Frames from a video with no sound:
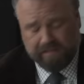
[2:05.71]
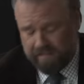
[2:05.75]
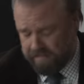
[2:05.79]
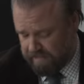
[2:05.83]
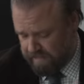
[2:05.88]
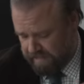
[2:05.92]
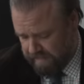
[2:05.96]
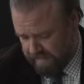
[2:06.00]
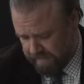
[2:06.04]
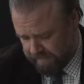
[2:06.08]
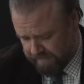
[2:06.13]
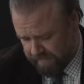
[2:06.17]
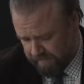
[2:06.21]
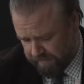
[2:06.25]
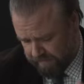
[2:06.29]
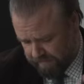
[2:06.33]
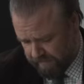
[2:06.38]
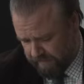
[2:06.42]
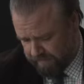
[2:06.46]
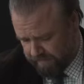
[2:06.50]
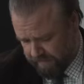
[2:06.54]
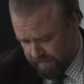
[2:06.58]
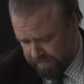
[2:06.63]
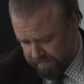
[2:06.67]
the, the DSM
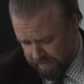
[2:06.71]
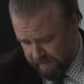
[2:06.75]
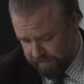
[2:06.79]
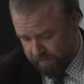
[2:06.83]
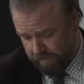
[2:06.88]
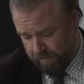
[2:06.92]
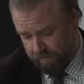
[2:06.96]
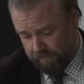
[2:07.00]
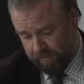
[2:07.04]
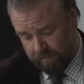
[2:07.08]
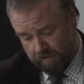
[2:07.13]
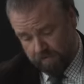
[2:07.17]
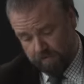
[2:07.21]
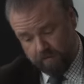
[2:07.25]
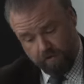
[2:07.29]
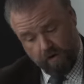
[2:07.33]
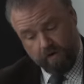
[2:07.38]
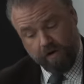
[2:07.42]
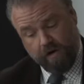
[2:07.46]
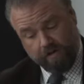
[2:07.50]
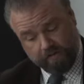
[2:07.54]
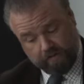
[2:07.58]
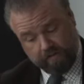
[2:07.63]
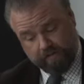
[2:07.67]
says that people who are
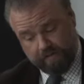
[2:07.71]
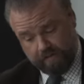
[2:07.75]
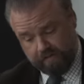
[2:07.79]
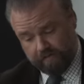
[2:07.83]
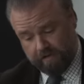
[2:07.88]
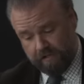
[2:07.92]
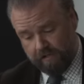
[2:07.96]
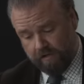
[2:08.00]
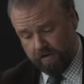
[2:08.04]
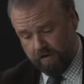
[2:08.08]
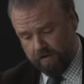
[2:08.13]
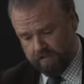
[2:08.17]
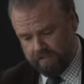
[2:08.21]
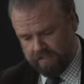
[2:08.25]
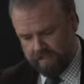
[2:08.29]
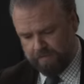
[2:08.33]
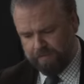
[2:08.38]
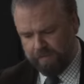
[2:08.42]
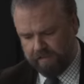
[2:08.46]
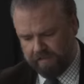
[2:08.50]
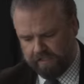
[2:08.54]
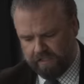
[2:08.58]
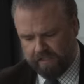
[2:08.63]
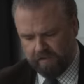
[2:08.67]
narcissistic are
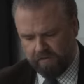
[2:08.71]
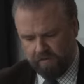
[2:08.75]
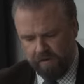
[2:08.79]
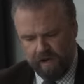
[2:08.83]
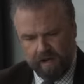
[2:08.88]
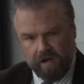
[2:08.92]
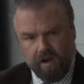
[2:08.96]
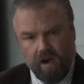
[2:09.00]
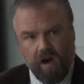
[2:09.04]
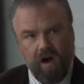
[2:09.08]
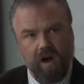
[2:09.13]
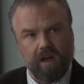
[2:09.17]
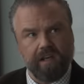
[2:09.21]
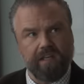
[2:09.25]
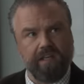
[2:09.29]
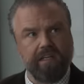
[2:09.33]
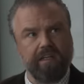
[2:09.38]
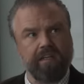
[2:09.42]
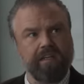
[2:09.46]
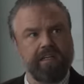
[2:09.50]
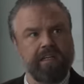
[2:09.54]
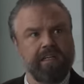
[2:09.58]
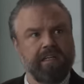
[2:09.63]
typically quite haughty.